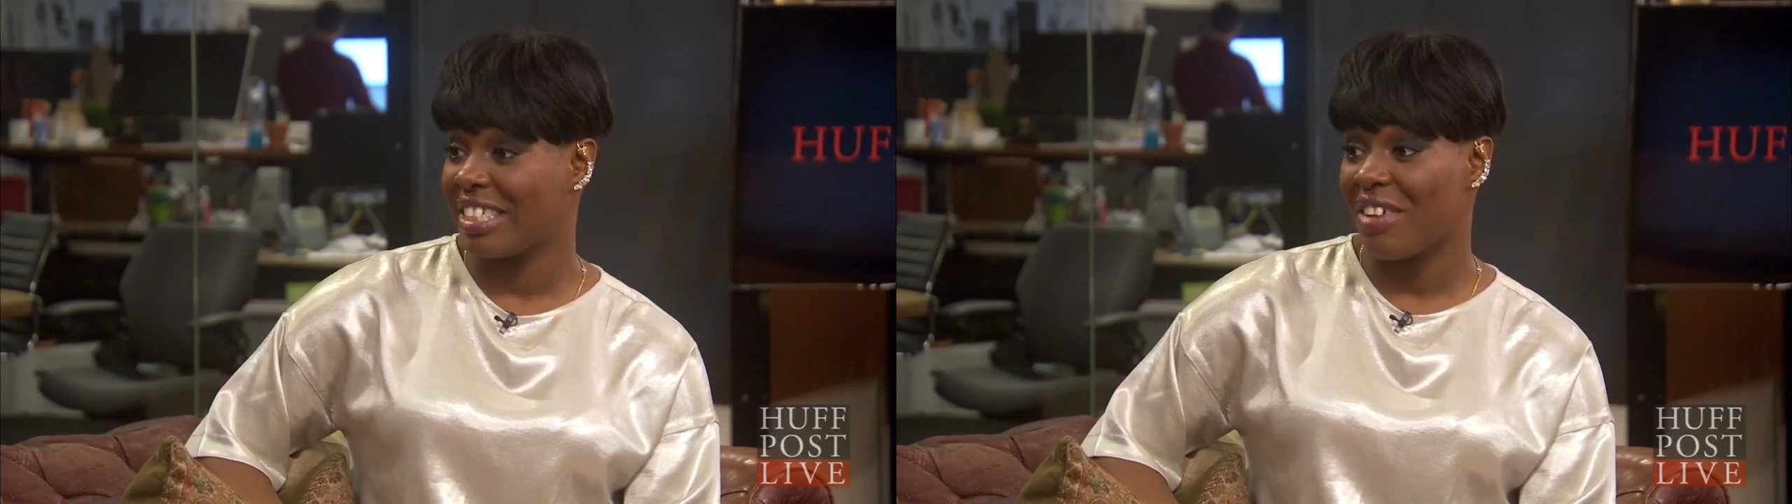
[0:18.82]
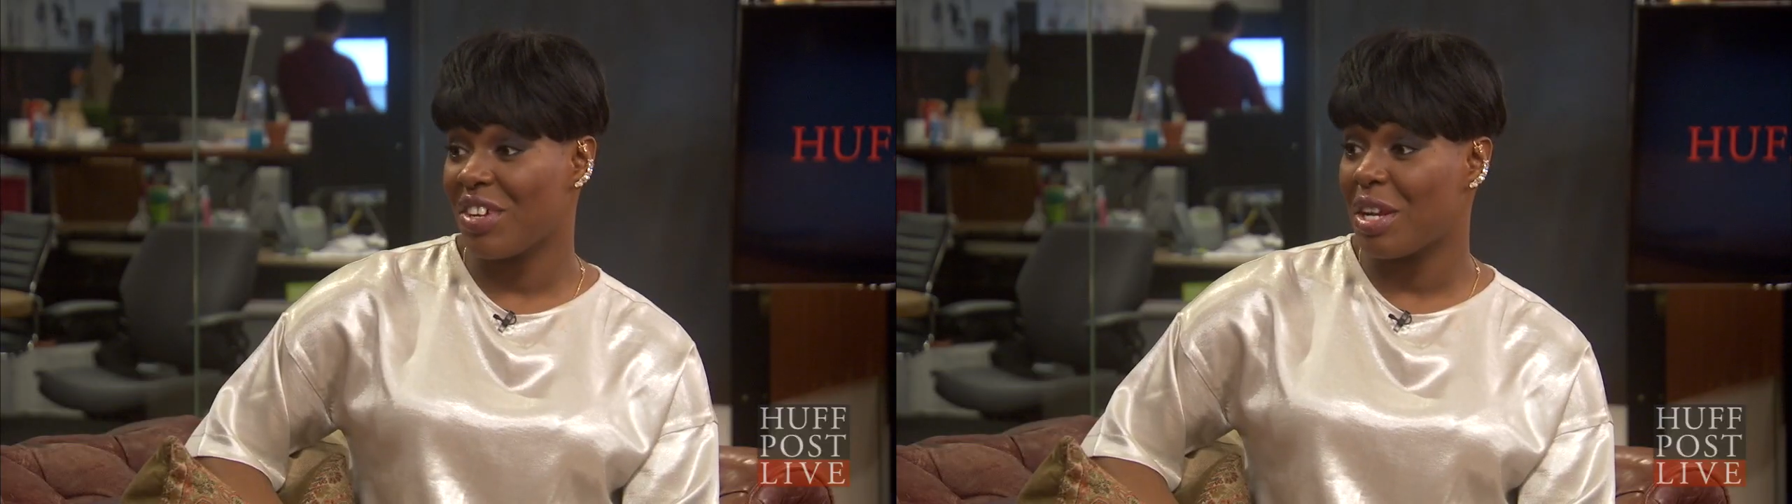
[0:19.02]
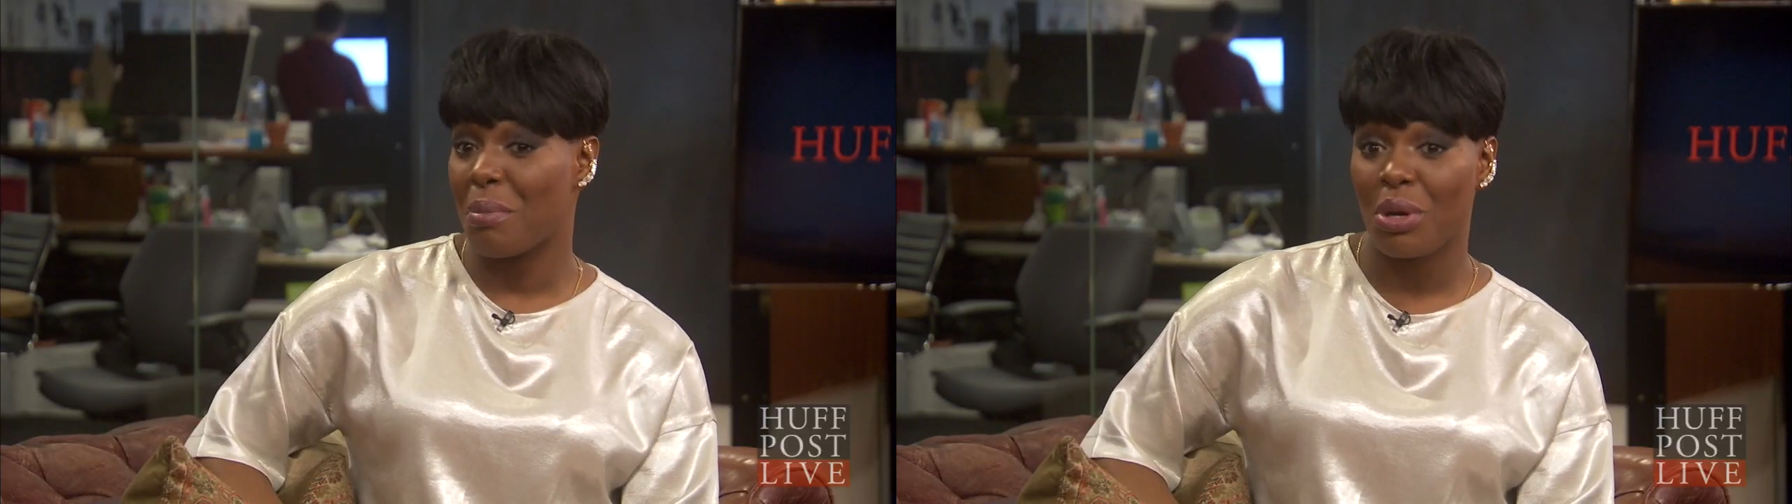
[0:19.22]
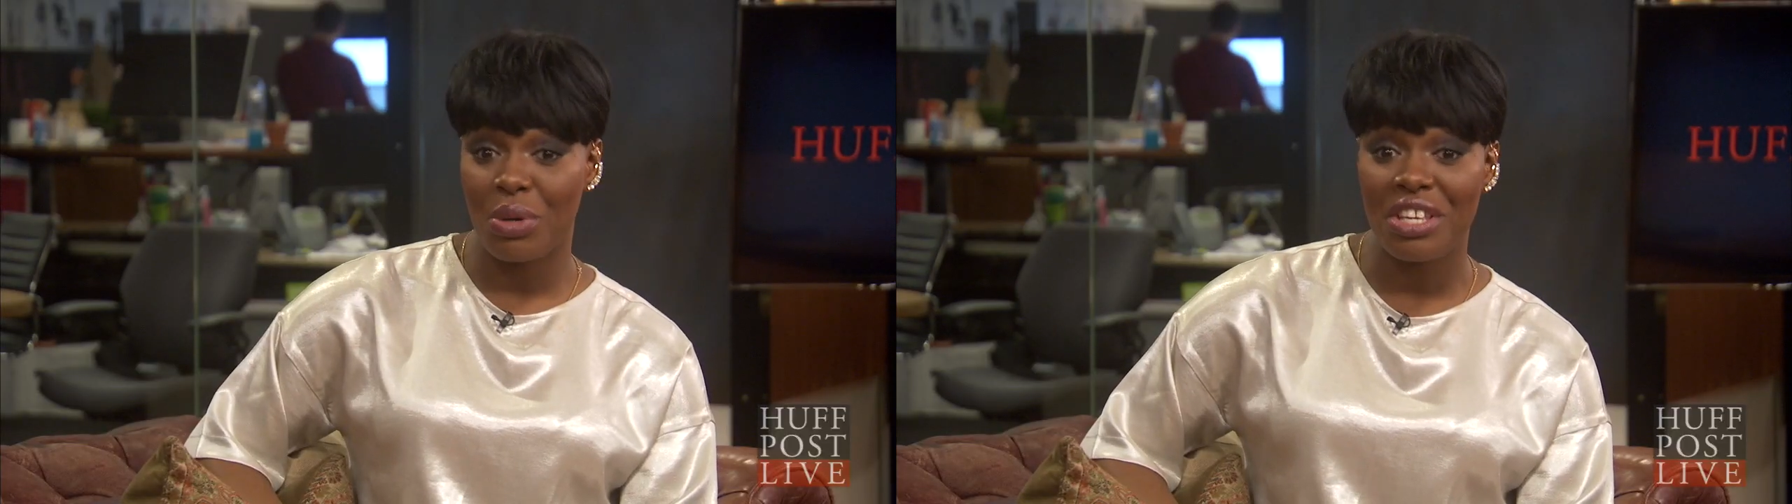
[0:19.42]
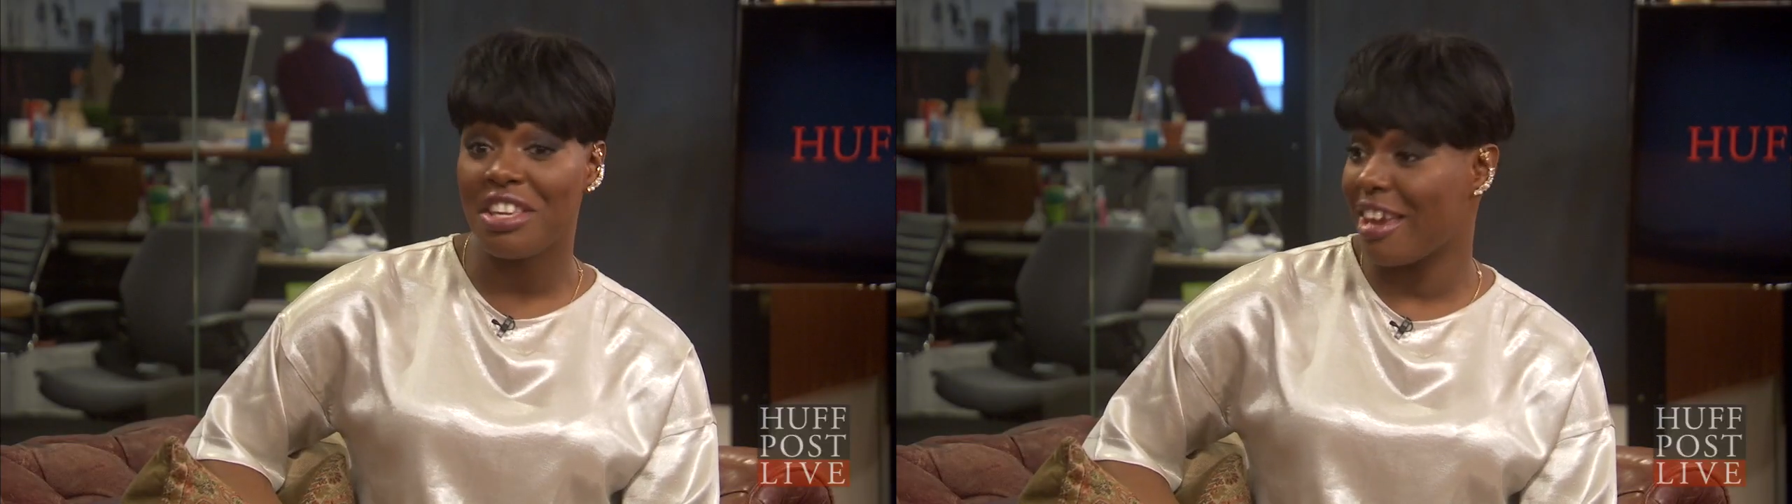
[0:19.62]
never in a
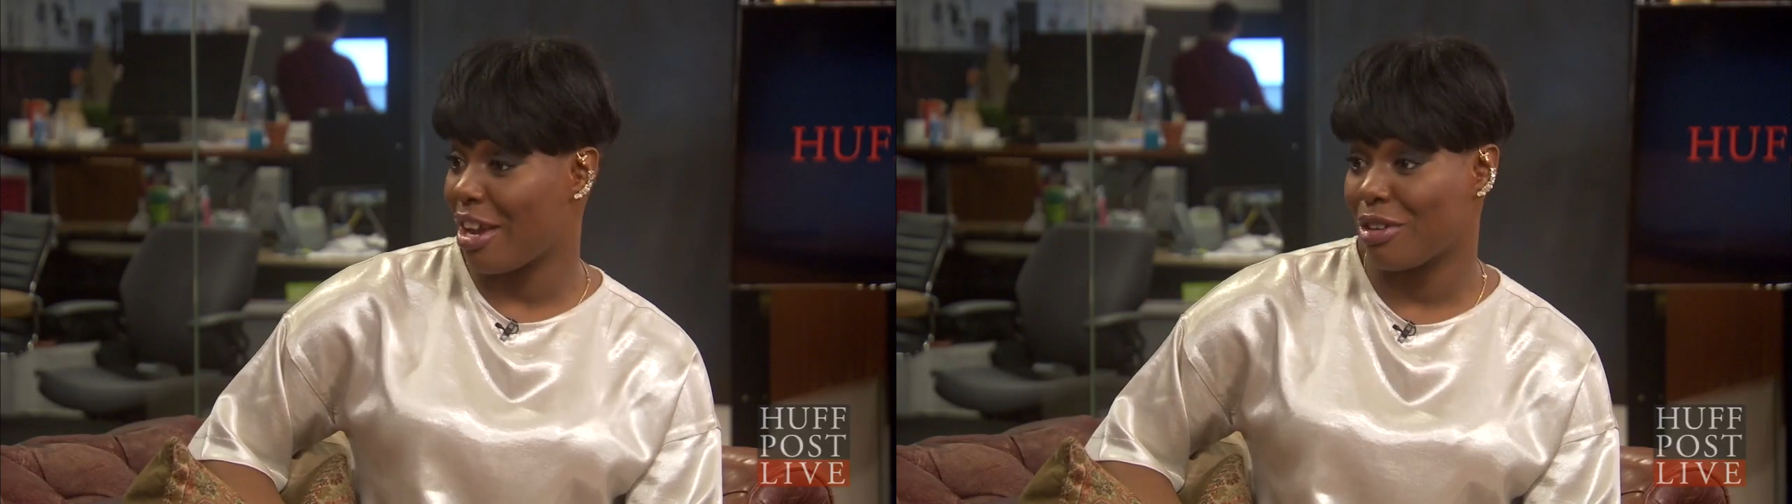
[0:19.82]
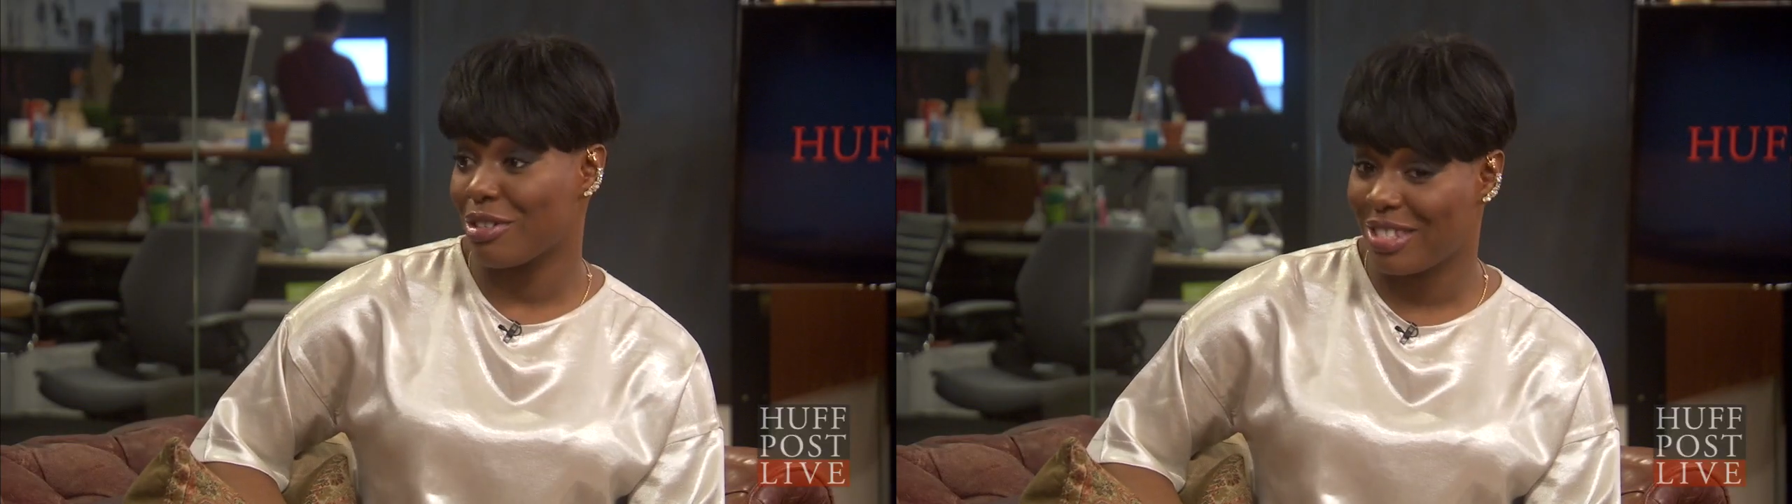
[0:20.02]
million years